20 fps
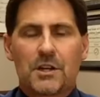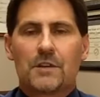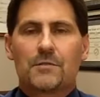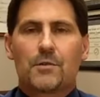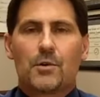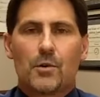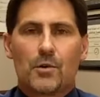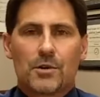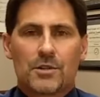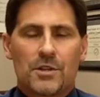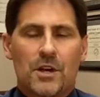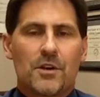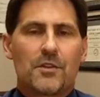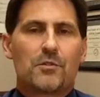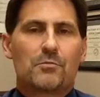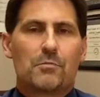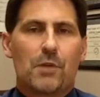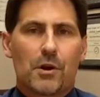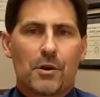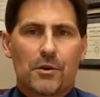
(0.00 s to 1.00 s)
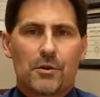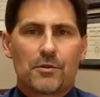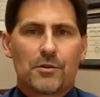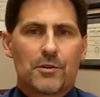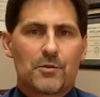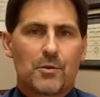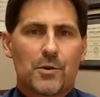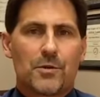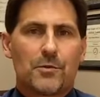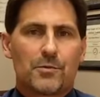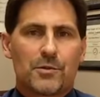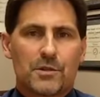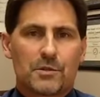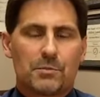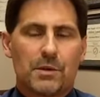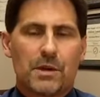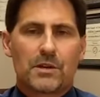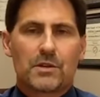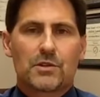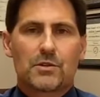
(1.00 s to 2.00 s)
And of course, other markers with
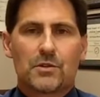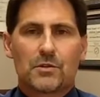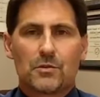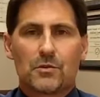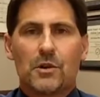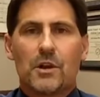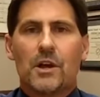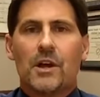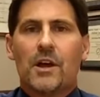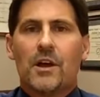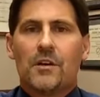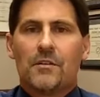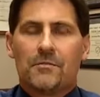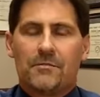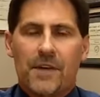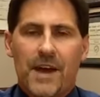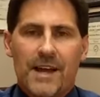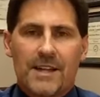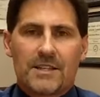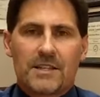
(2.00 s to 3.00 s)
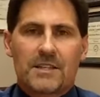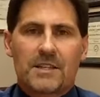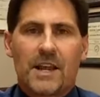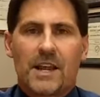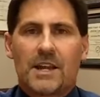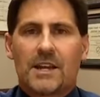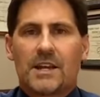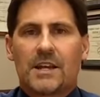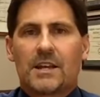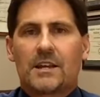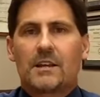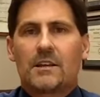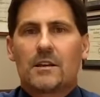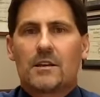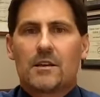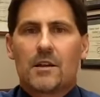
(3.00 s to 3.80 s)
respects to fat staining,